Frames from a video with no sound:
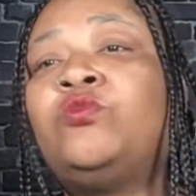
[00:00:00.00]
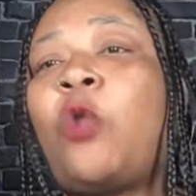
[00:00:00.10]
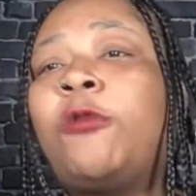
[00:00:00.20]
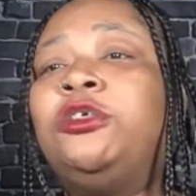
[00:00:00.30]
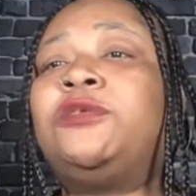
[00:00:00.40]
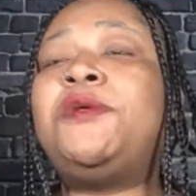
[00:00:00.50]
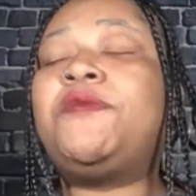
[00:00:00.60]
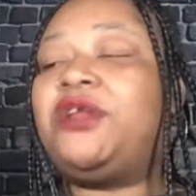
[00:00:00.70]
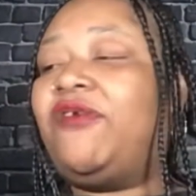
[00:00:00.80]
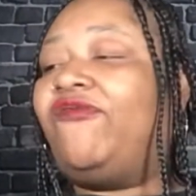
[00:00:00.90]
You know, people
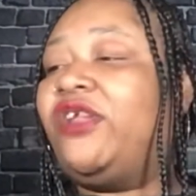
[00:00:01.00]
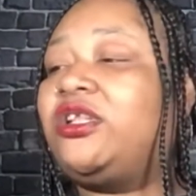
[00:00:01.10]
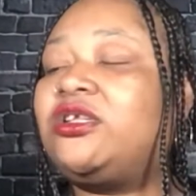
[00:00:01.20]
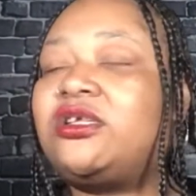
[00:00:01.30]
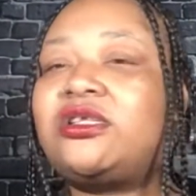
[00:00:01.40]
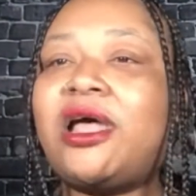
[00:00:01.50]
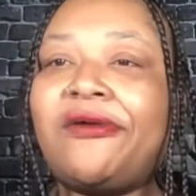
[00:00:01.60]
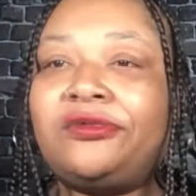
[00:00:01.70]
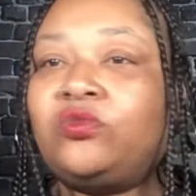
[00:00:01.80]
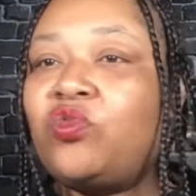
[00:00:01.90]
in their 50s and
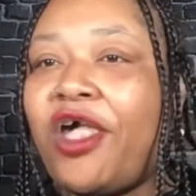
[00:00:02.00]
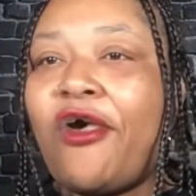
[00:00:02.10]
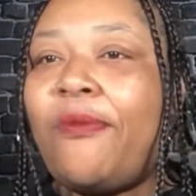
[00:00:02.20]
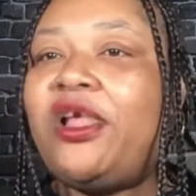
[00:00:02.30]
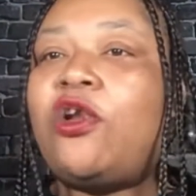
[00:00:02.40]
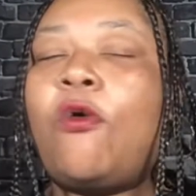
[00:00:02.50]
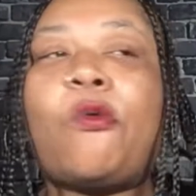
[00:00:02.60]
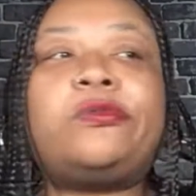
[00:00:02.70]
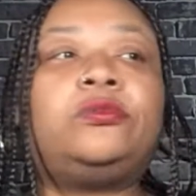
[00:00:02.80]
stuff, they don't be knowing.